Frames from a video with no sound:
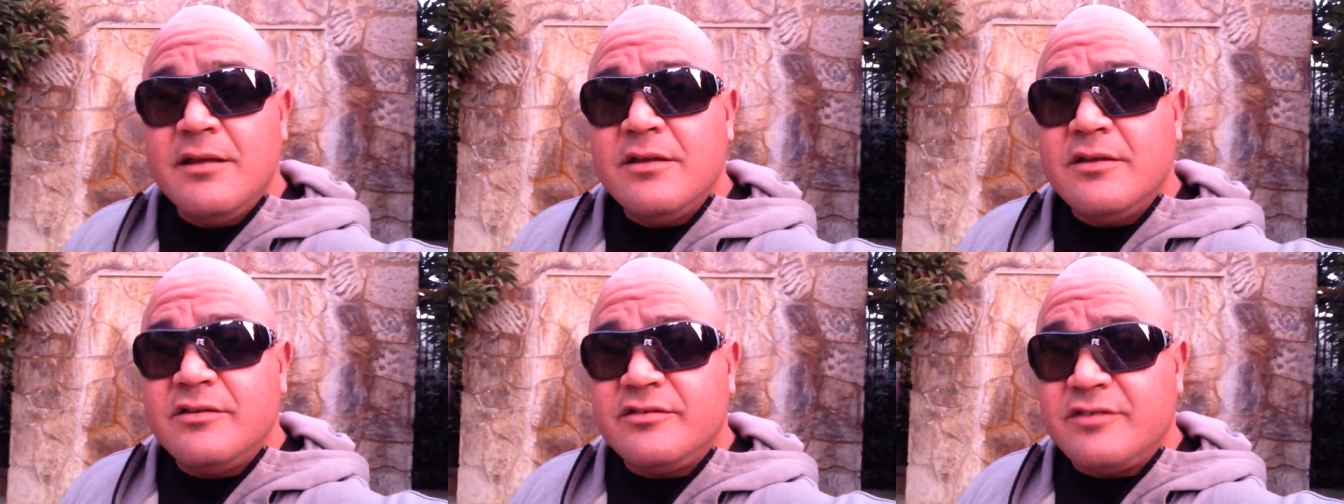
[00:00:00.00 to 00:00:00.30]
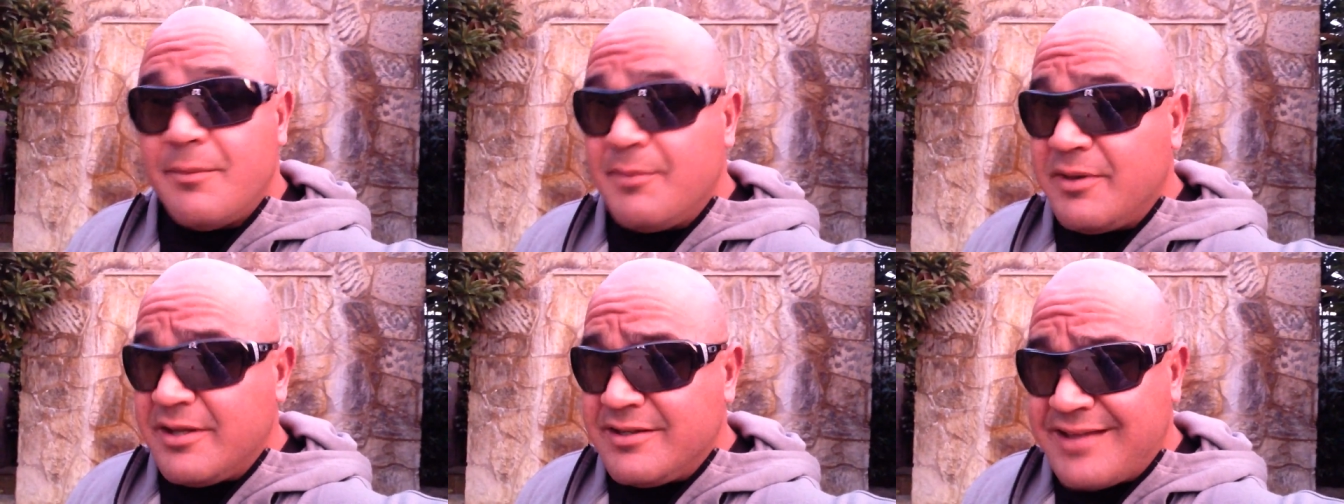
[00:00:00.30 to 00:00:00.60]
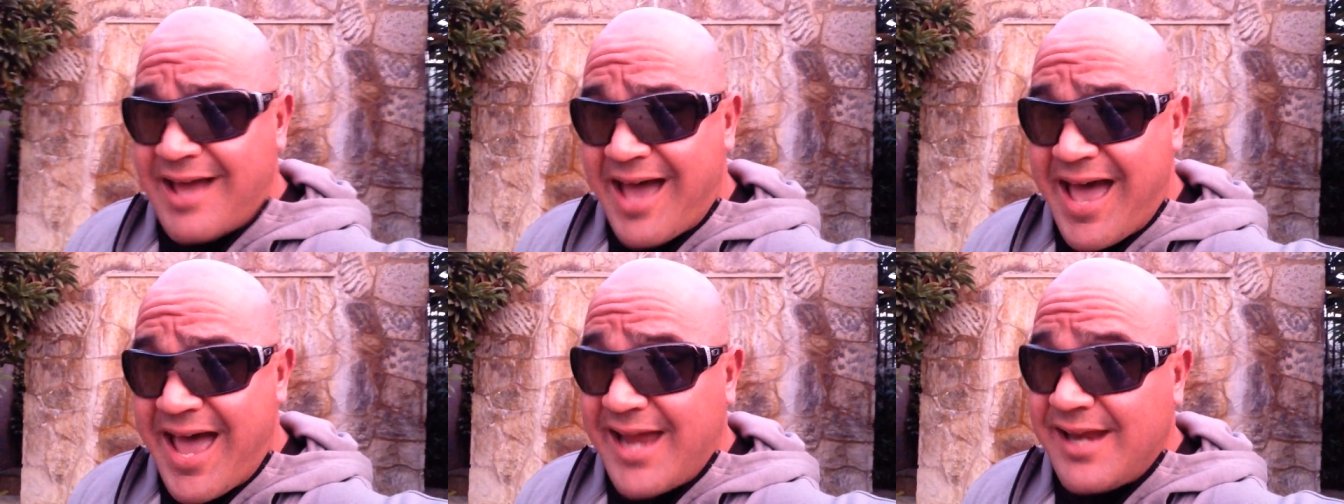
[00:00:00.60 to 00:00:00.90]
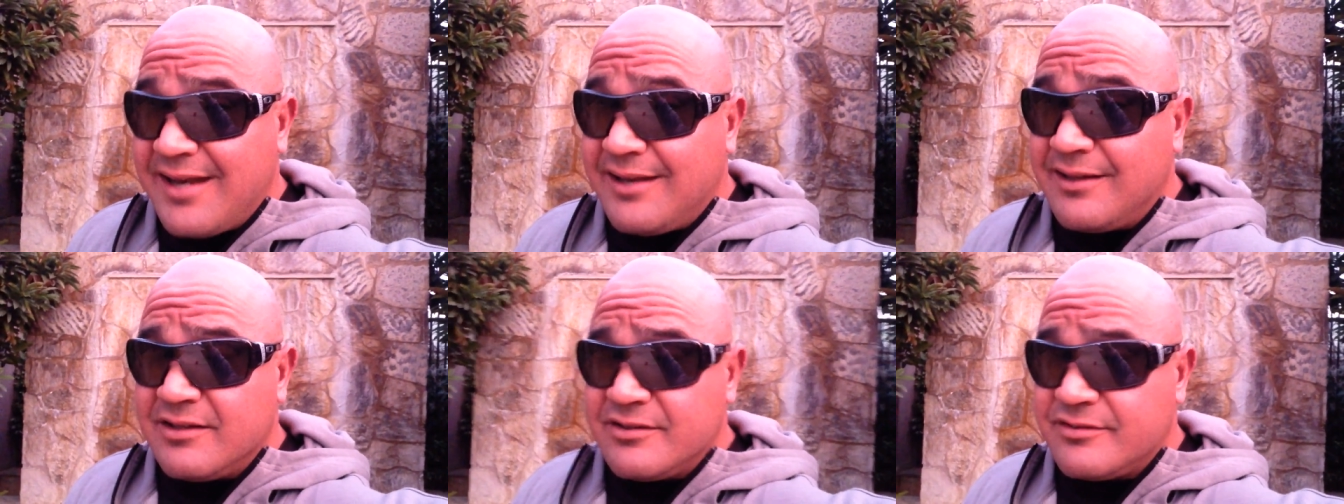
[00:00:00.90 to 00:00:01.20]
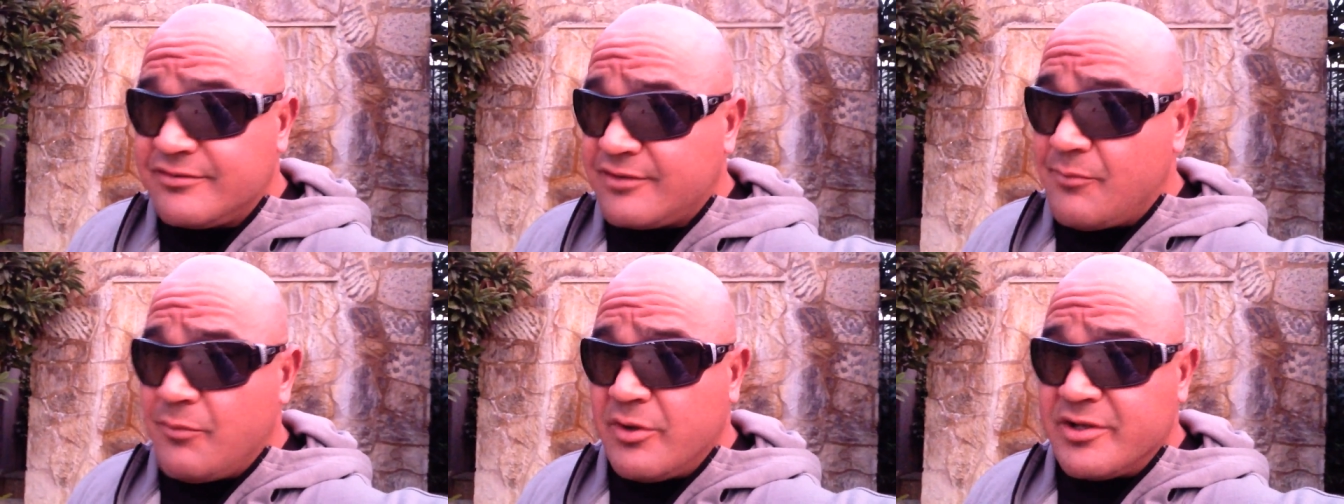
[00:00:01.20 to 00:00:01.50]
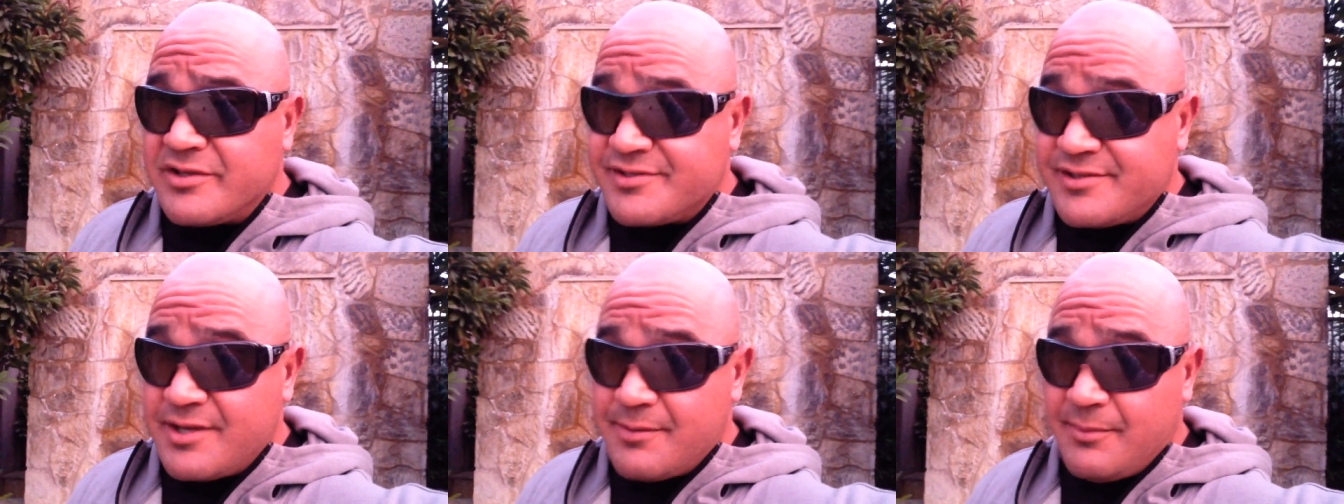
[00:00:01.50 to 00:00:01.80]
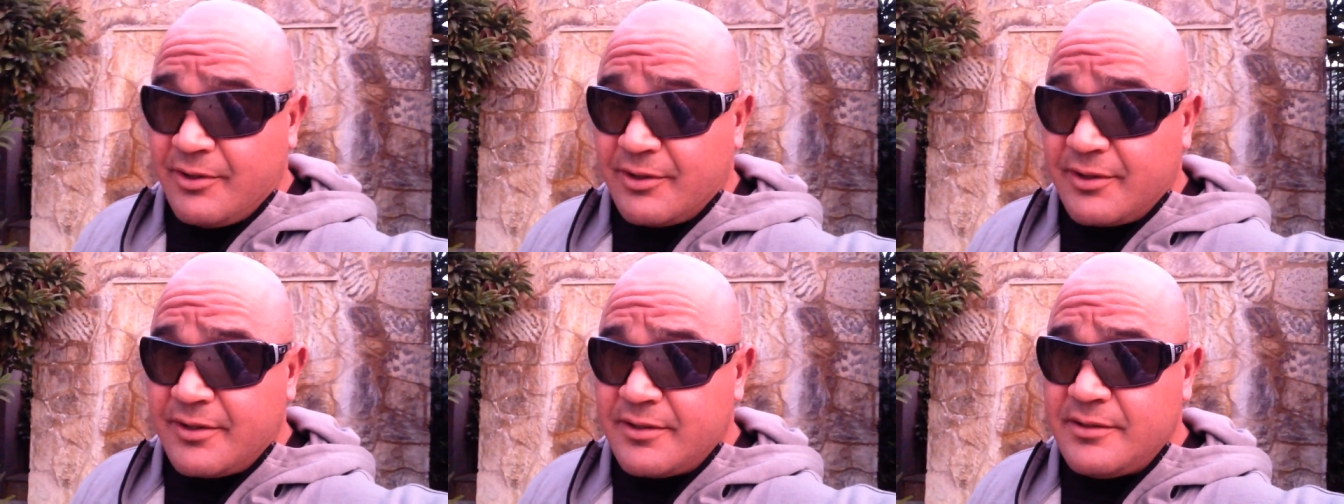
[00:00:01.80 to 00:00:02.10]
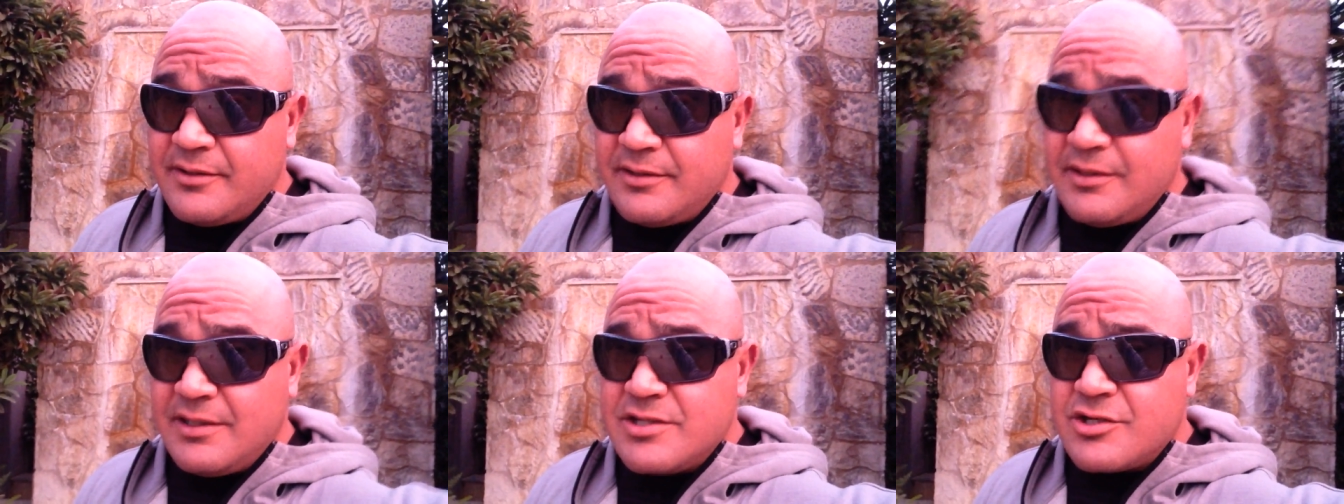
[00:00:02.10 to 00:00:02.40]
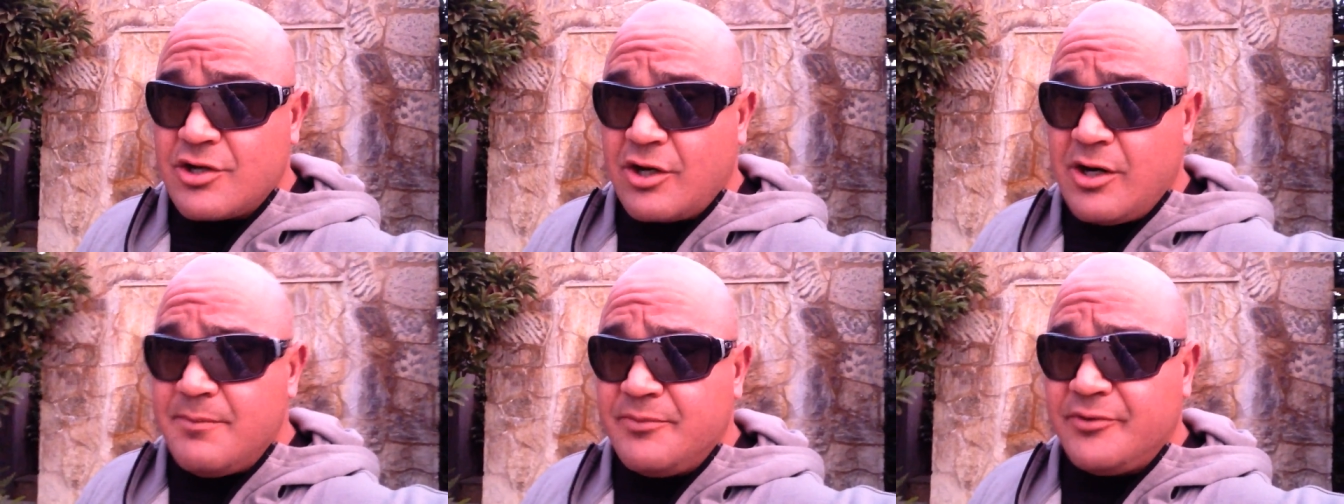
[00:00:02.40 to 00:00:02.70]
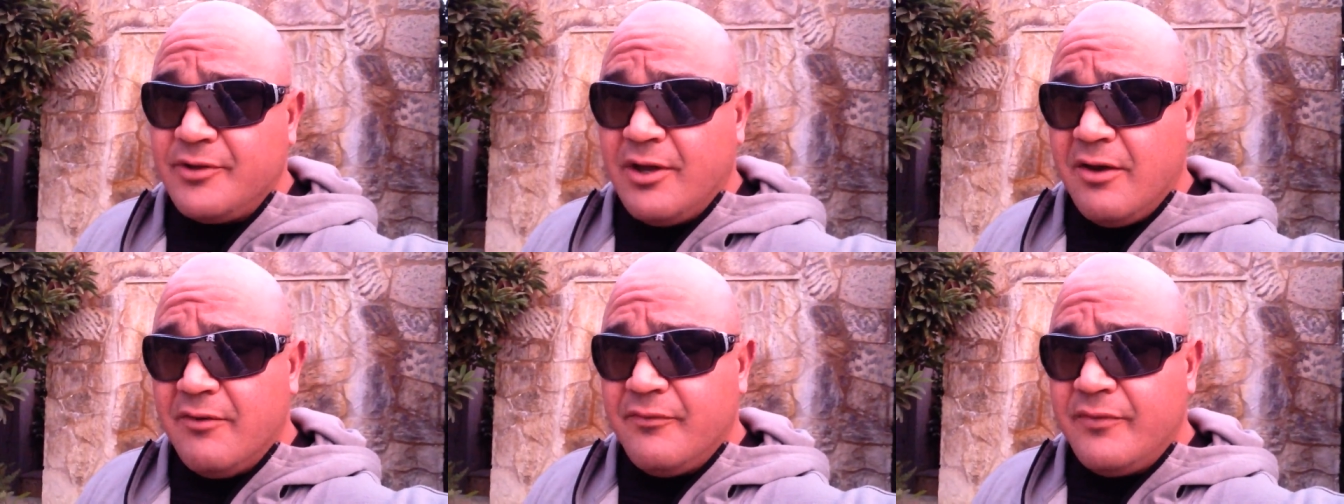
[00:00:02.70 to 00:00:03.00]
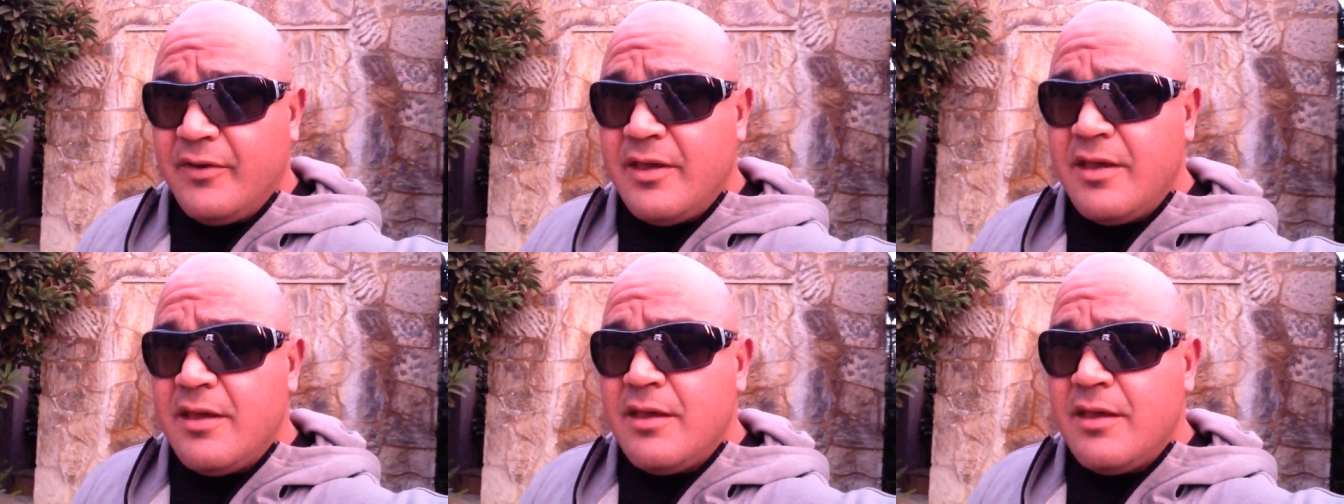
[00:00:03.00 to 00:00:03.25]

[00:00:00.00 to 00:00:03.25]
some of the dieting is somewhat similar in terms of